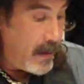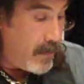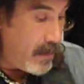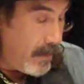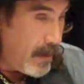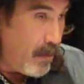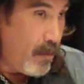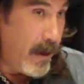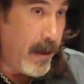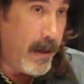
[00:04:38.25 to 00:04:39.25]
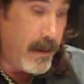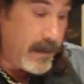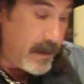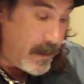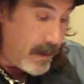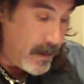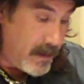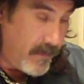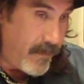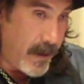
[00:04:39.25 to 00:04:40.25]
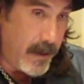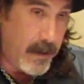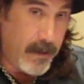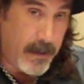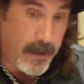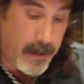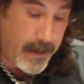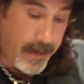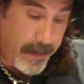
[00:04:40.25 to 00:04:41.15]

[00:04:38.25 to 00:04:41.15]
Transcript: criminal ways to find a